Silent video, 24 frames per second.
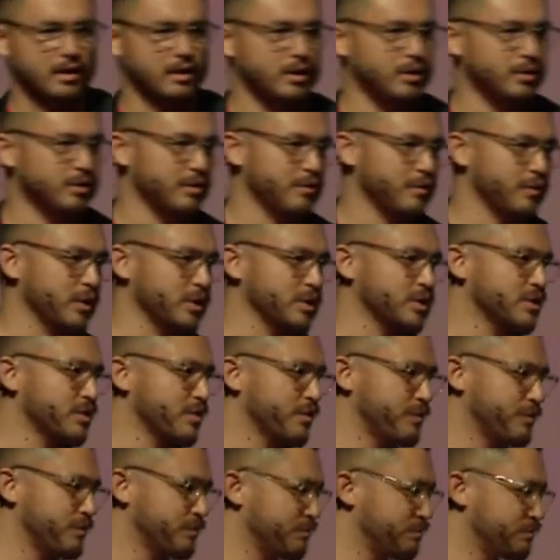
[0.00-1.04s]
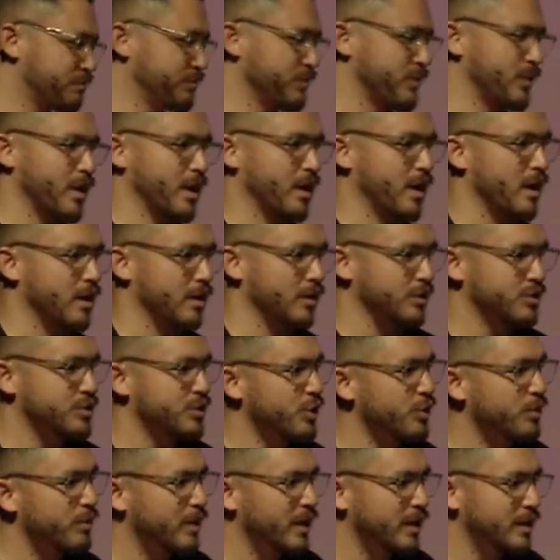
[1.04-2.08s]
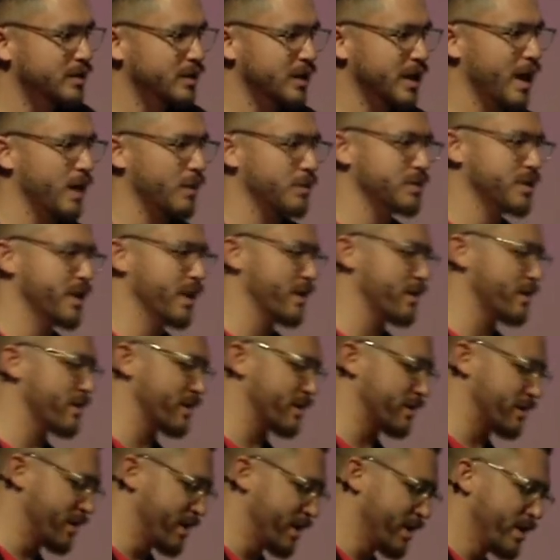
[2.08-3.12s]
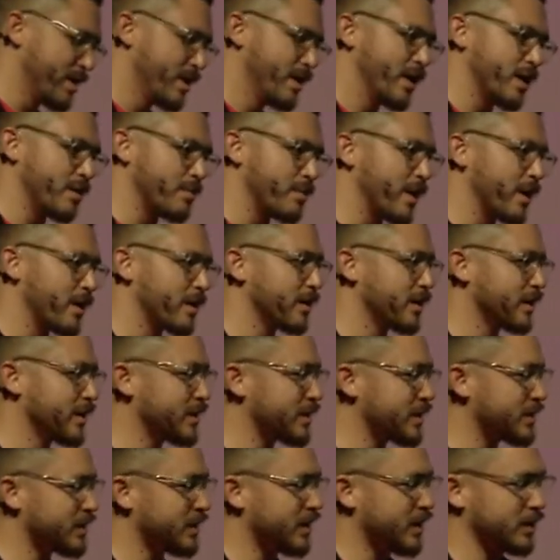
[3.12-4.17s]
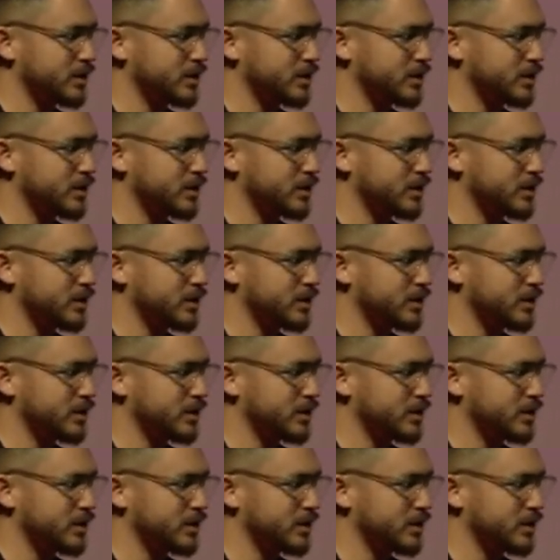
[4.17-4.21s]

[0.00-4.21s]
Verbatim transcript: You know, the first, I don't know, 2 months that I was here in Maryland,